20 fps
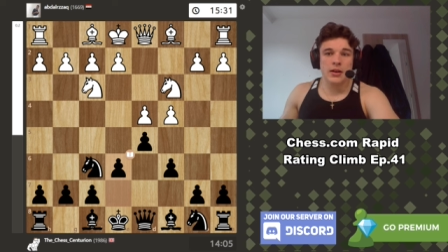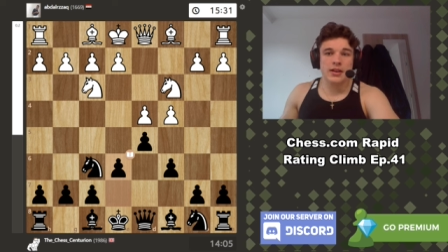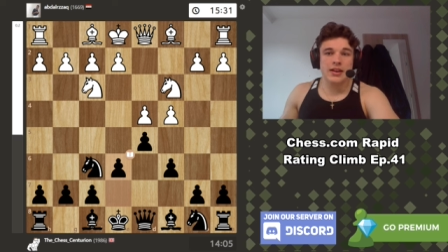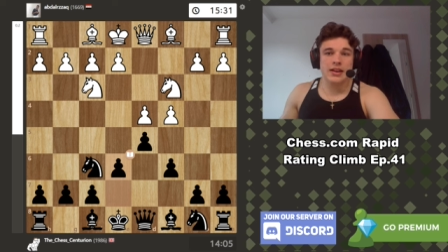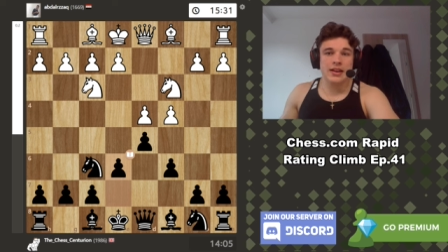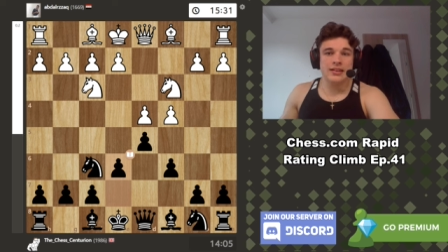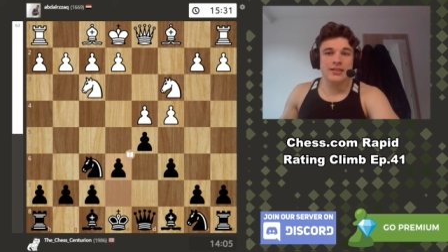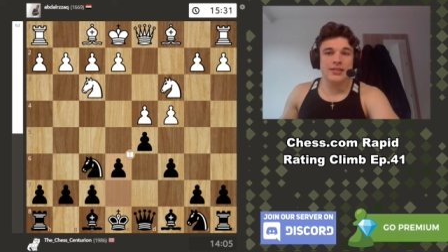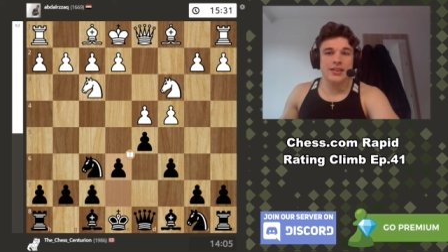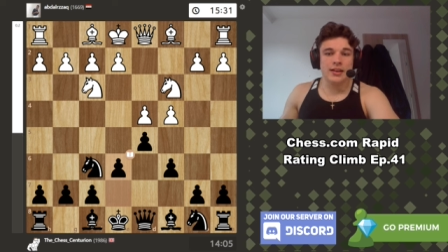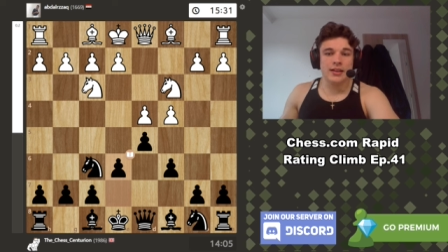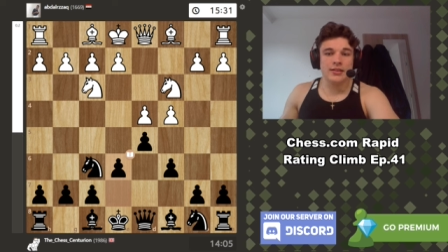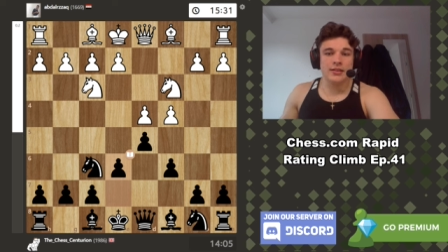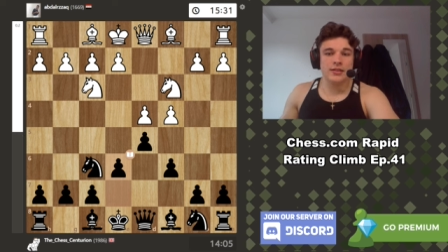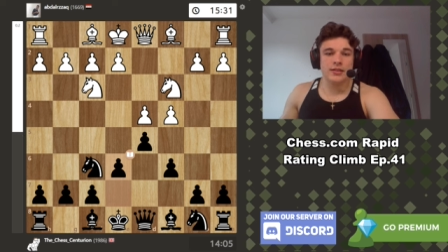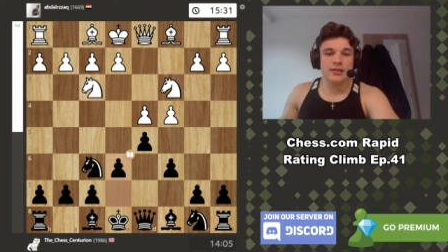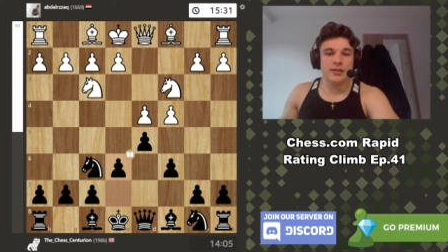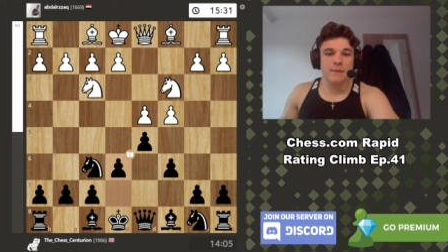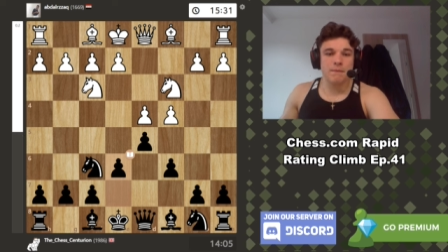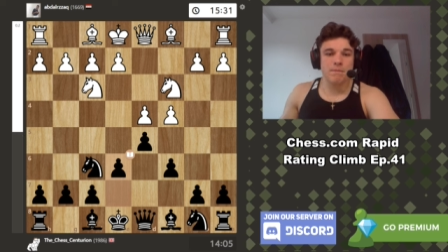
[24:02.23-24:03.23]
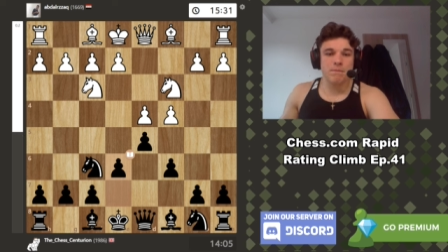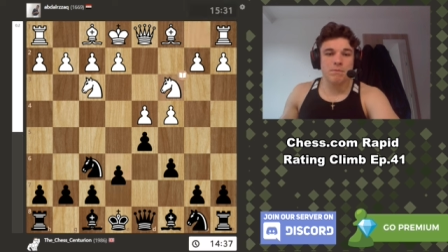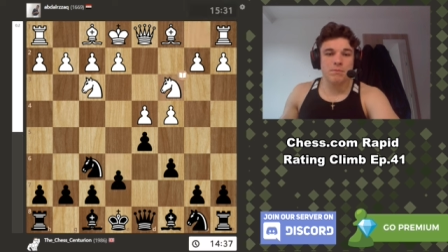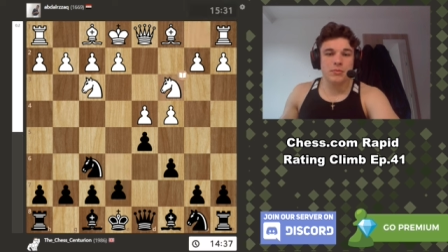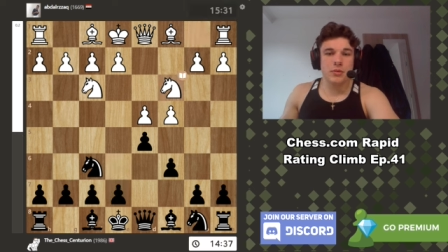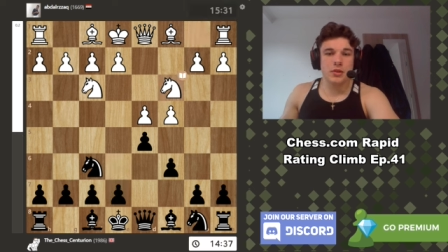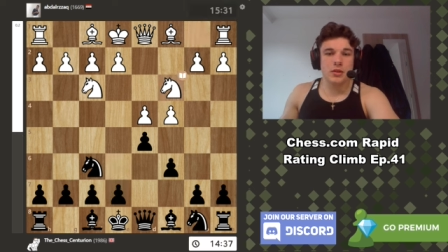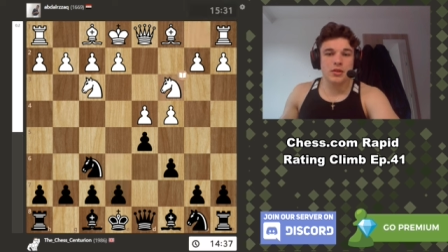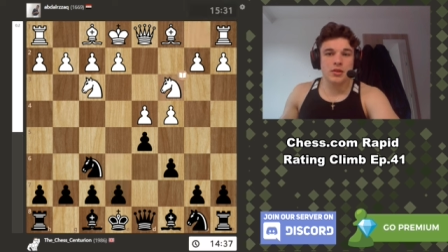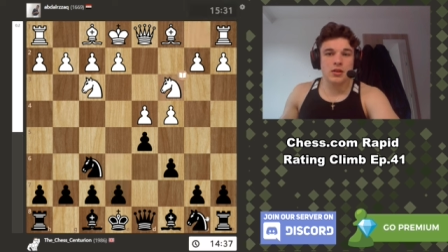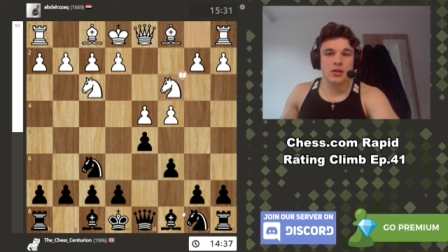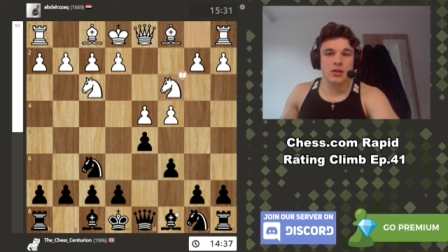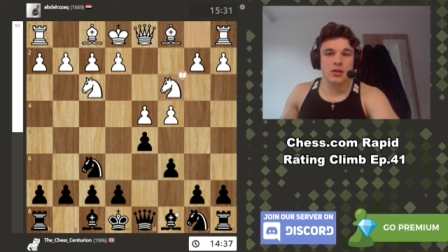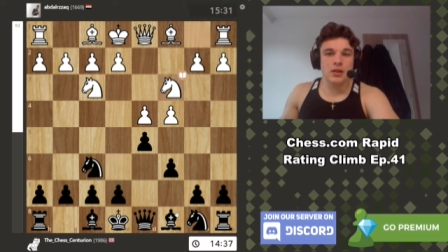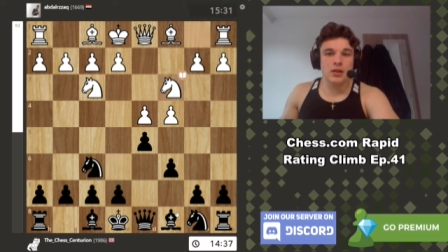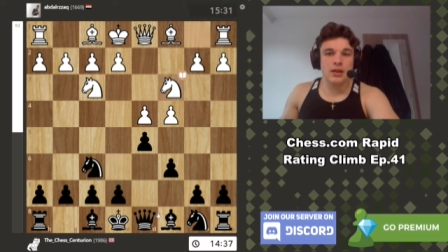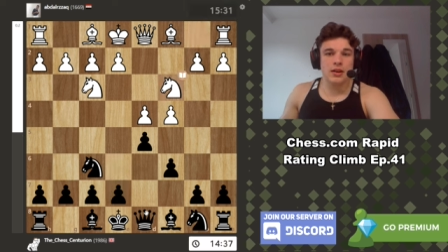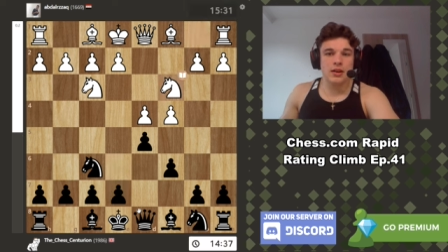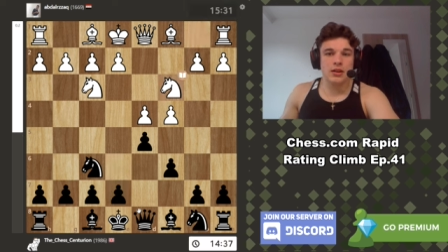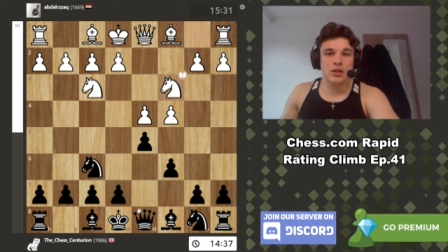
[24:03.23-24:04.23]
e six,
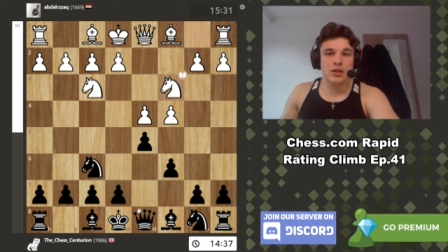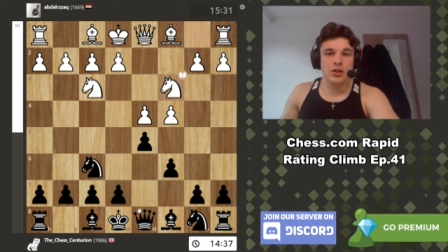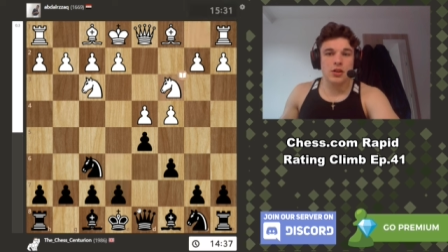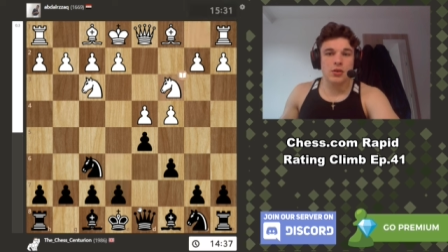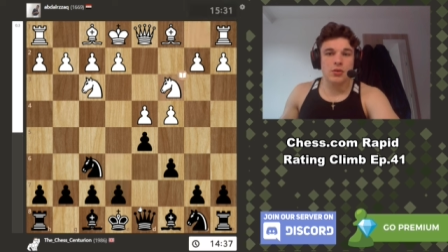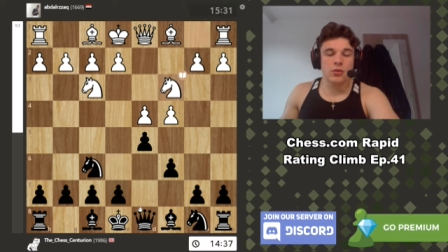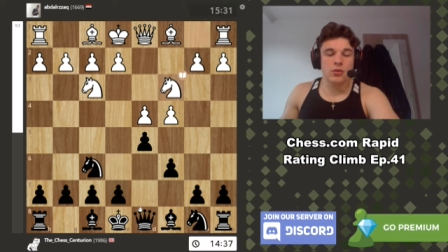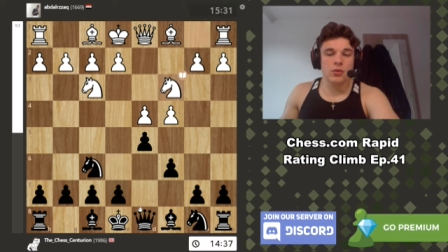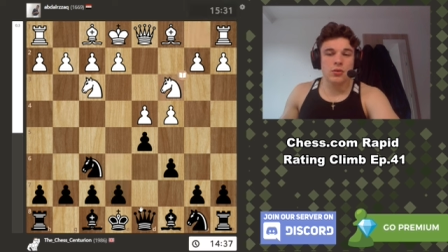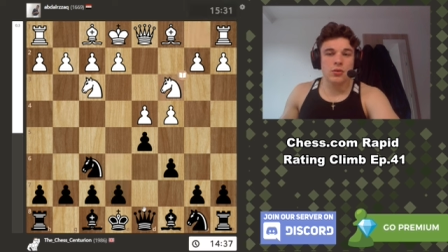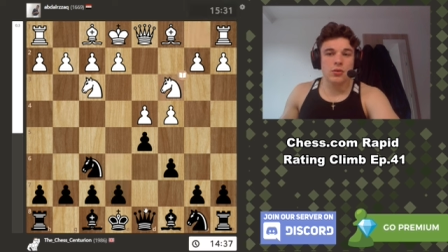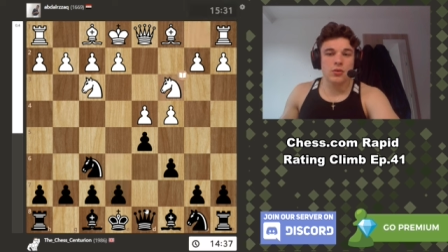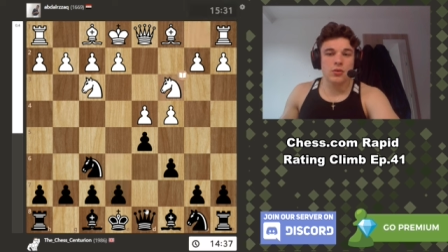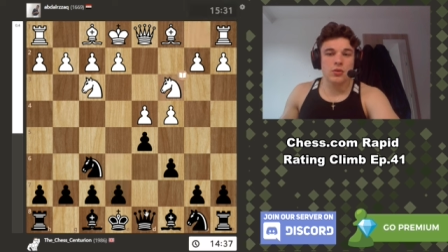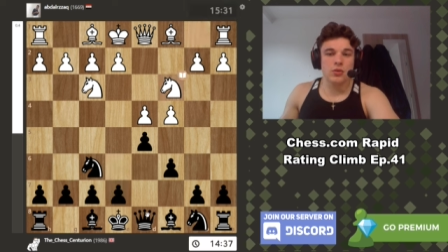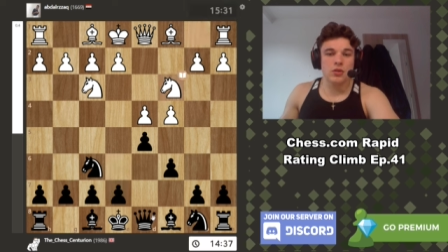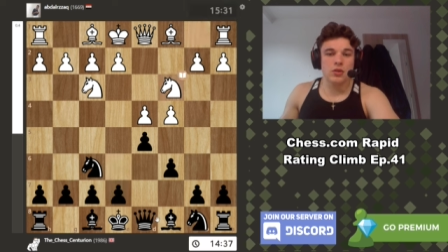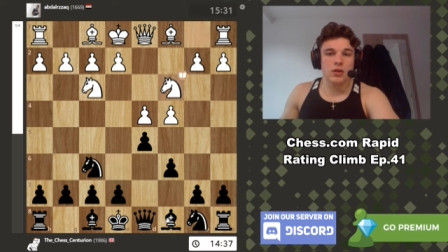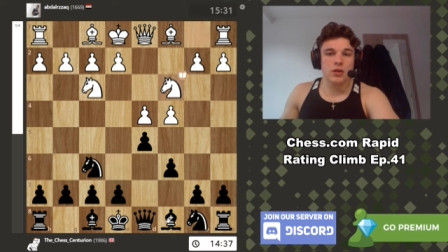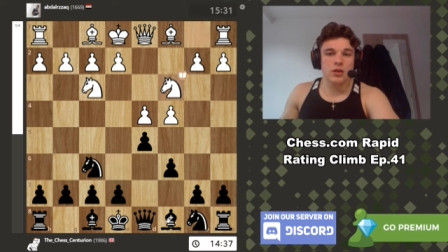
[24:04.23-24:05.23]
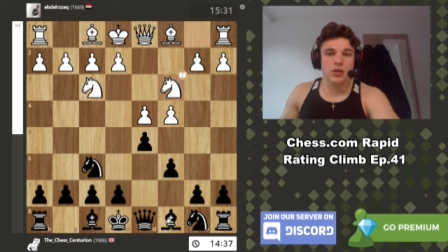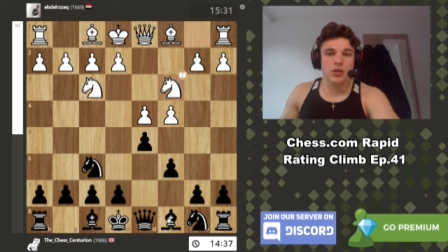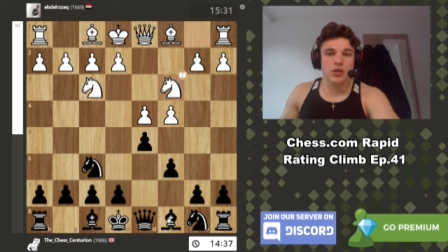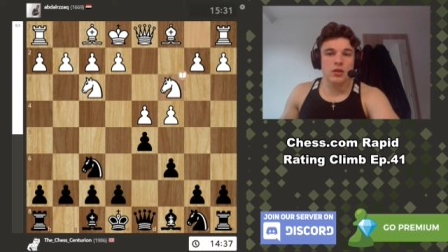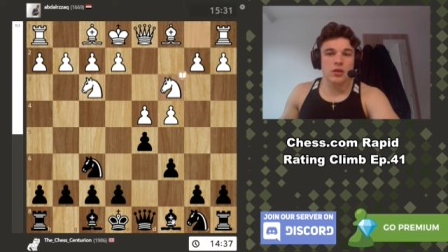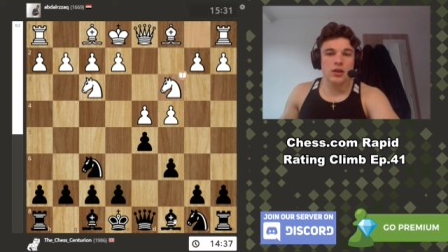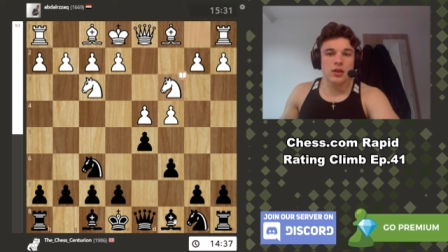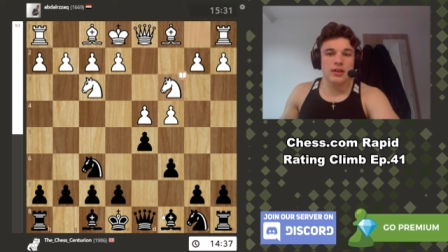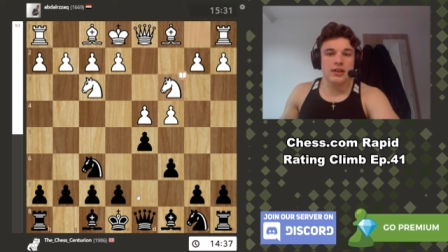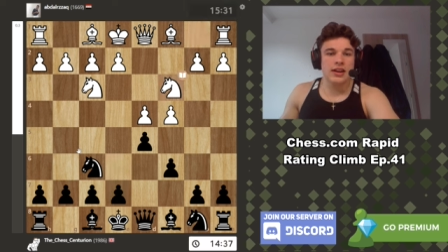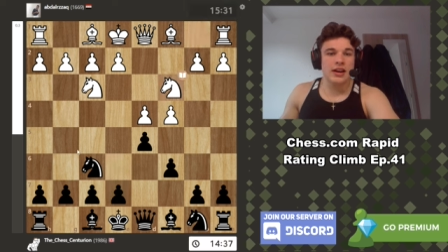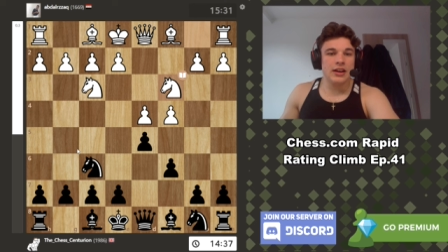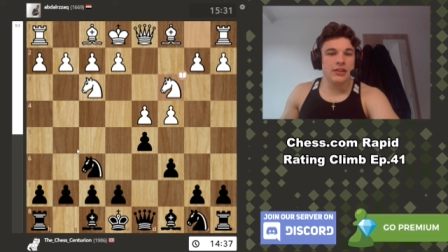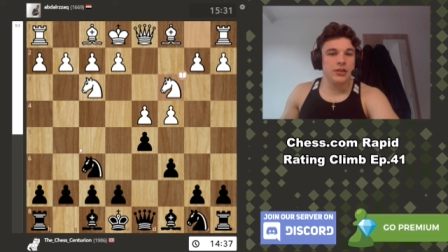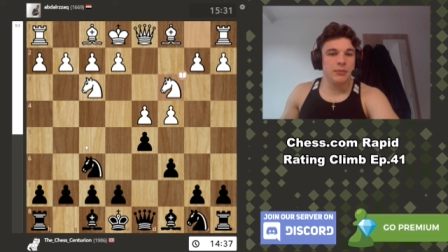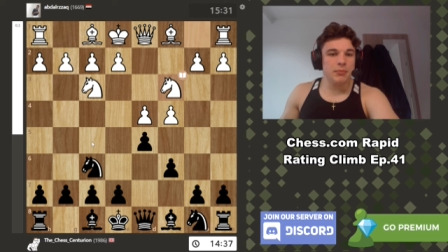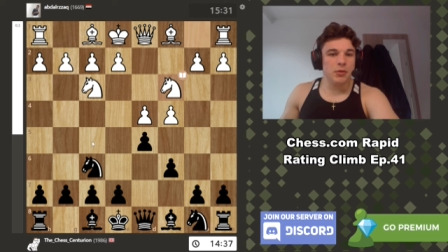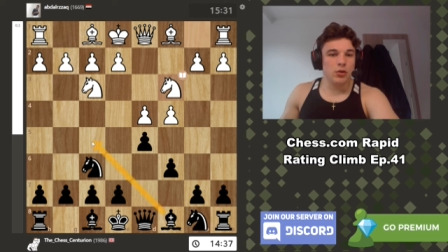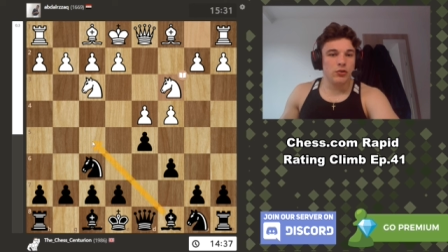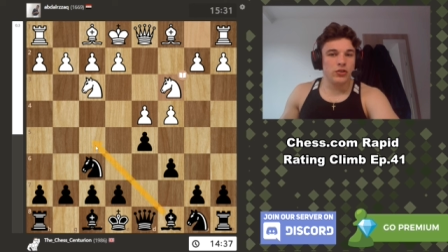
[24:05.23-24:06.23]
you know, yes,
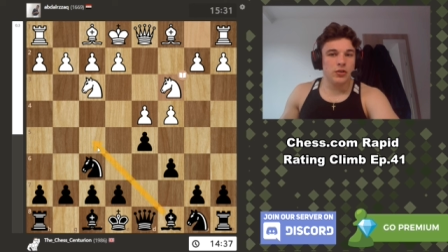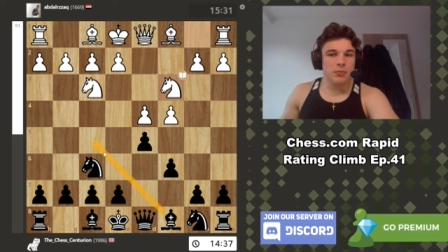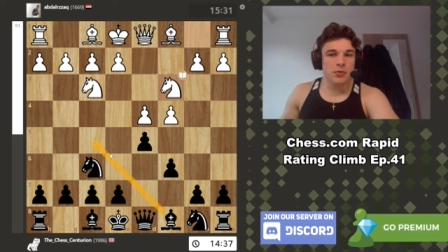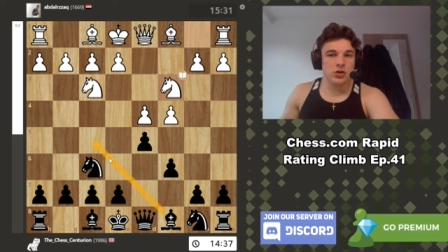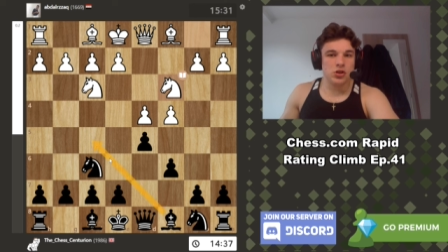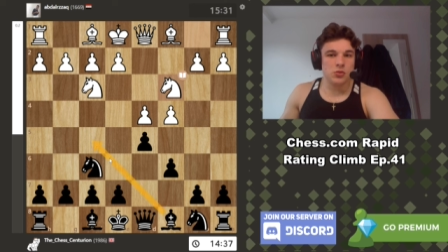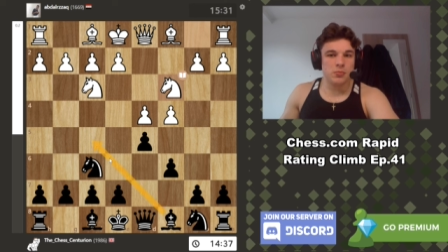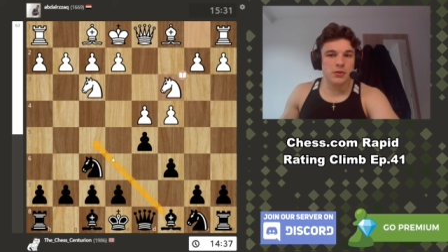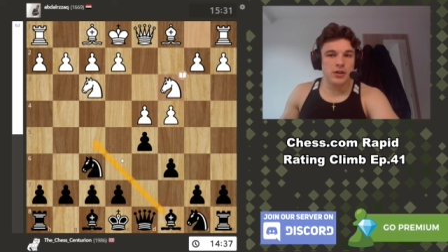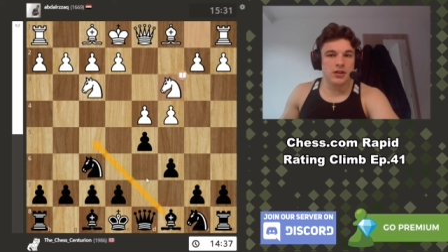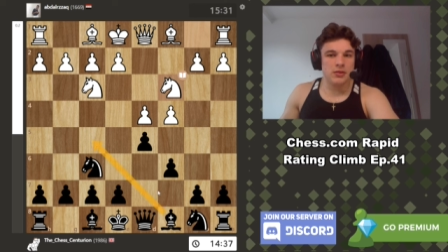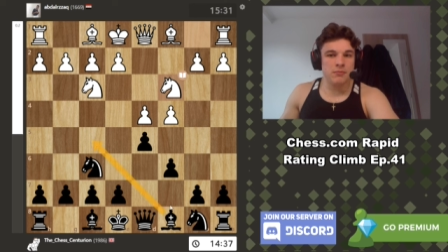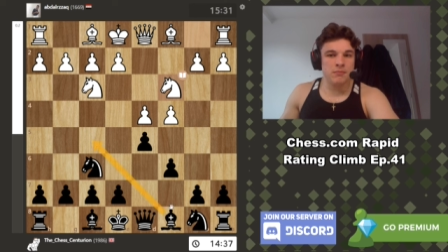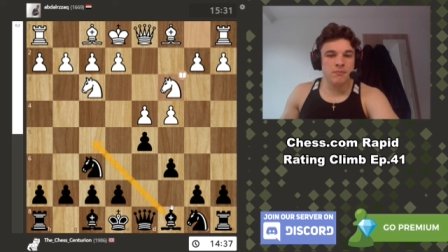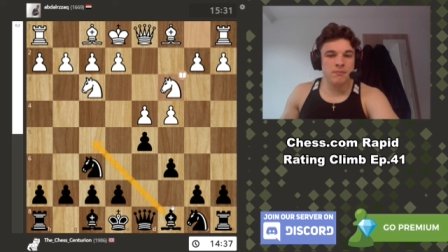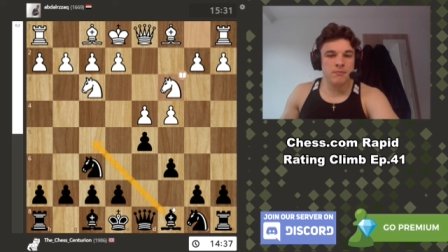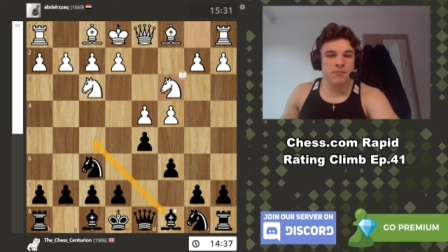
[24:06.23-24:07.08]
it blocks the bishop in.